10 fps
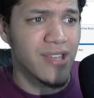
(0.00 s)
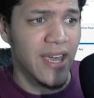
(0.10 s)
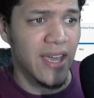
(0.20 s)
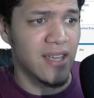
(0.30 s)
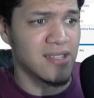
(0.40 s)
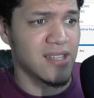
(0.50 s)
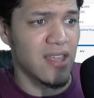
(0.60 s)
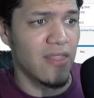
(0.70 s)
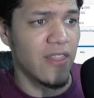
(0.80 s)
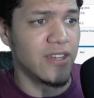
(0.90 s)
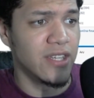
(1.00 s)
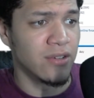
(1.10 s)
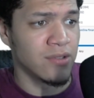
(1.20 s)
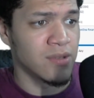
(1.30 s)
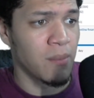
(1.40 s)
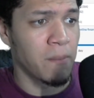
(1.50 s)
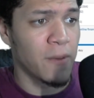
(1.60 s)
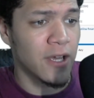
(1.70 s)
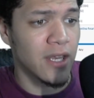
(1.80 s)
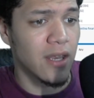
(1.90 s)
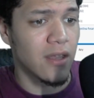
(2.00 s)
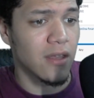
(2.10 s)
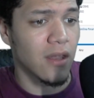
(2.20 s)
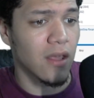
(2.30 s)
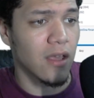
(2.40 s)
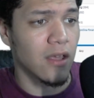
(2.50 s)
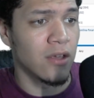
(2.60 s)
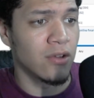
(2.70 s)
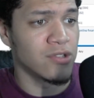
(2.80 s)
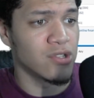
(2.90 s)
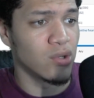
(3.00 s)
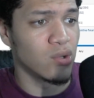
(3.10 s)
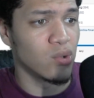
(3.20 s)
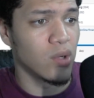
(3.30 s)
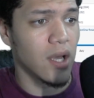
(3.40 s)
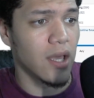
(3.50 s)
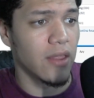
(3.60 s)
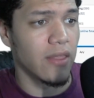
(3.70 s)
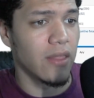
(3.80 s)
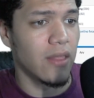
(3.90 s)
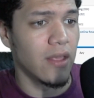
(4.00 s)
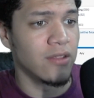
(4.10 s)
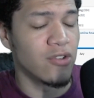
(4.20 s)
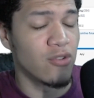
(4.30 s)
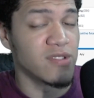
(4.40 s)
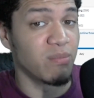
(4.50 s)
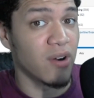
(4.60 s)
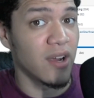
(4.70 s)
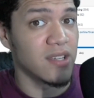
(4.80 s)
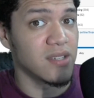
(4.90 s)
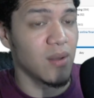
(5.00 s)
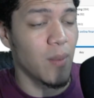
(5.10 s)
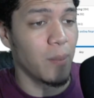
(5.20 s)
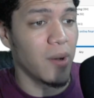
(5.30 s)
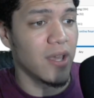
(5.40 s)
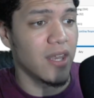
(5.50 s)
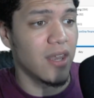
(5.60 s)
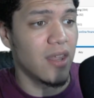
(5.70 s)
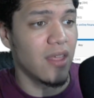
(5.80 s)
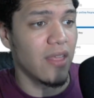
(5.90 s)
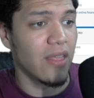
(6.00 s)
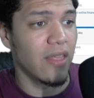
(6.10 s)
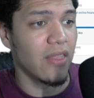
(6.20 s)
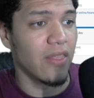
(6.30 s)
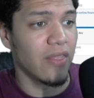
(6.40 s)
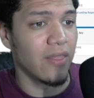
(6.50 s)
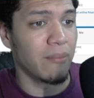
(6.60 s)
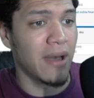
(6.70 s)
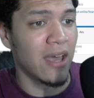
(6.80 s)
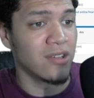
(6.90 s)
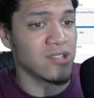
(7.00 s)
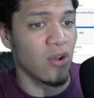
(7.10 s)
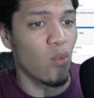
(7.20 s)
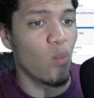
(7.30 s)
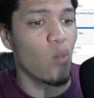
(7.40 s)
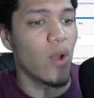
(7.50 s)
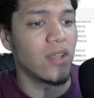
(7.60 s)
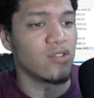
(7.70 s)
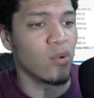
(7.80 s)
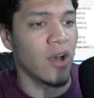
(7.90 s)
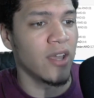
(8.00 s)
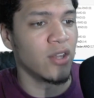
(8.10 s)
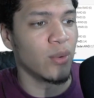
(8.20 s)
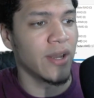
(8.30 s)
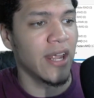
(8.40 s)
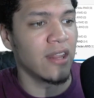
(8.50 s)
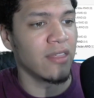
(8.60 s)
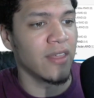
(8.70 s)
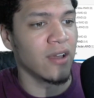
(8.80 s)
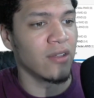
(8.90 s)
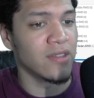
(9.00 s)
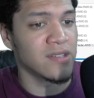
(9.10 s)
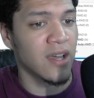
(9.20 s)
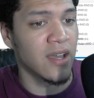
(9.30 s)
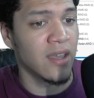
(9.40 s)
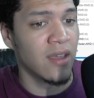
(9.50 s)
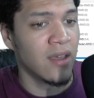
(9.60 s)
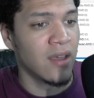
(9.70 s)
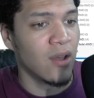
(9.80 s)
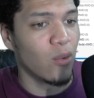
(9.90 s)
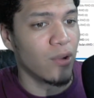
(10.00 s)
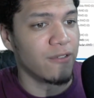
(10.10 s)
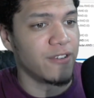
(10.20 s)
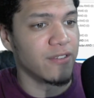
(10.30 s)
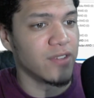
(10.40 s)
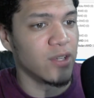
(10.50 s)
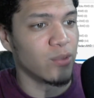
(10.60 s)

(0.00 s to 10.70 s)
has the deals, but it also, in terms of price, but the miles are way too high. You don't want anything this high. 150,